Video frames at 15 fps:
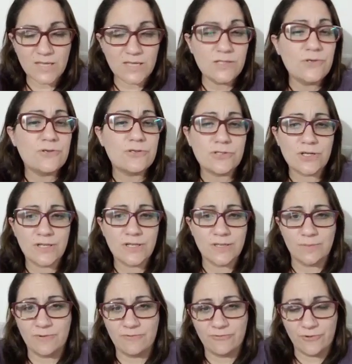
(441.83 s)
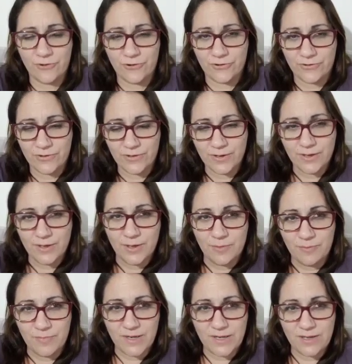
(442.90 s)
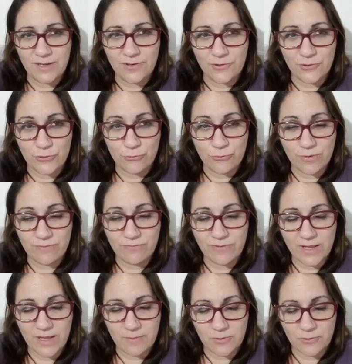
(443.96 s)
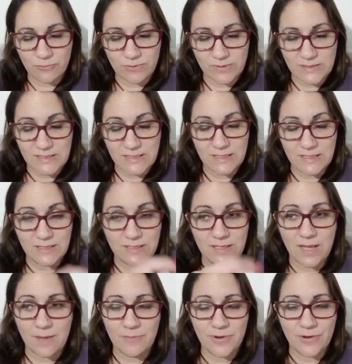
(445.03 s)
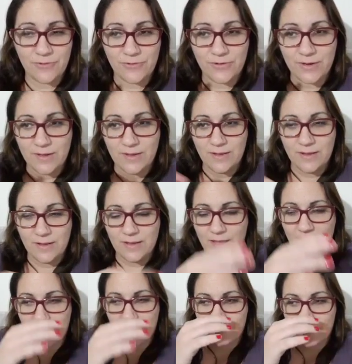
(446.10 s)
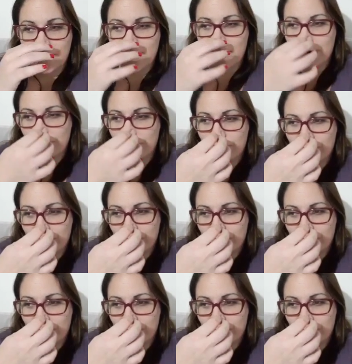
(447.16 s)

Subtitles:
And usually before meeting your twin flame, you will see the number, like a lot of